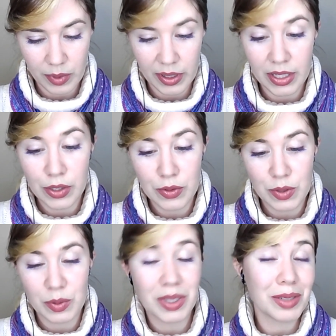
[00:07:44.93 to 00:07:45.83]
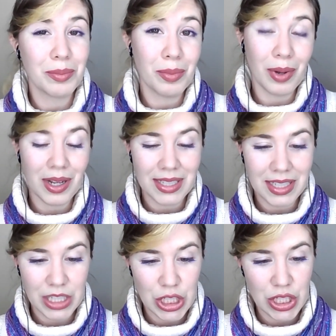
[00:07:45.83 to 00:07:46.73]
We're going to use the word body
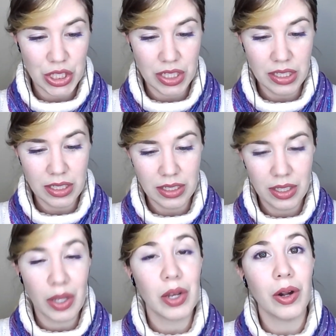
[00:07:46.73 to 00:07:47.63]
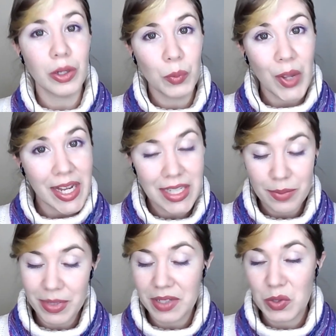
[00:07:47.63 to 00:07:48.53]
condition, not weight,
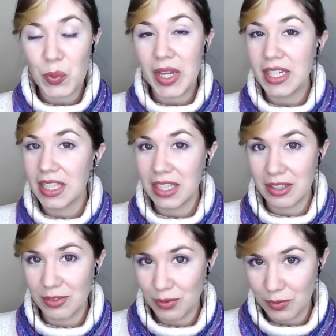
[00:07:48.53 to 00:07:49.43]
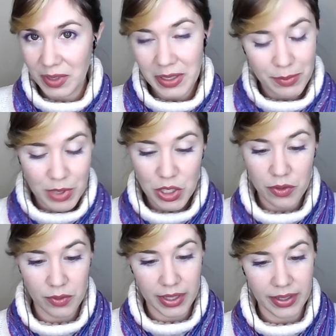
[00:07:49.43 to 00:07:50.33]
because weight can very much
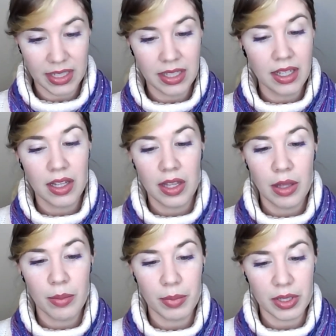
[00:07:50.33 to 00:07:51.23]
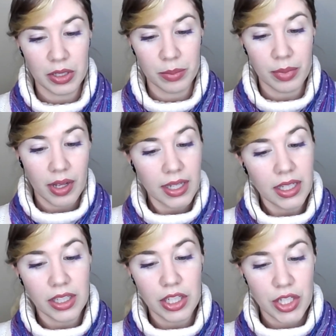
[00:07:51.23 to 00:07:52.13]
vary. But your body
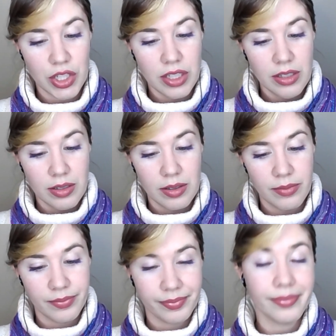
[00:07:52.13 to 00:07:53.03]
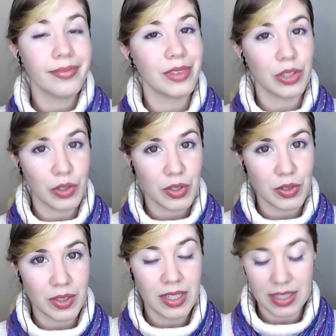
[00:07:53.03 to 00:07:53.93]
condition looks
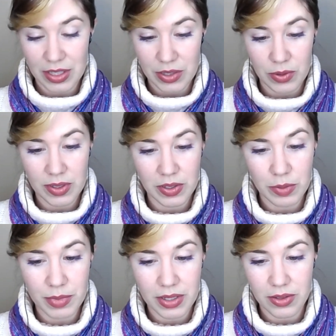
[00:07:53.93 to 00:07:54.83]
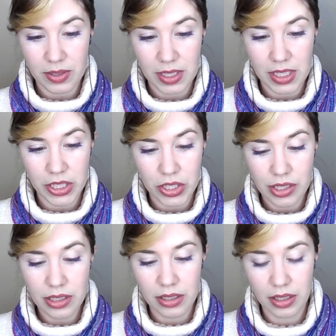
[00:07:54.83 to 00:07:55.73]
good, so does your muscle condition.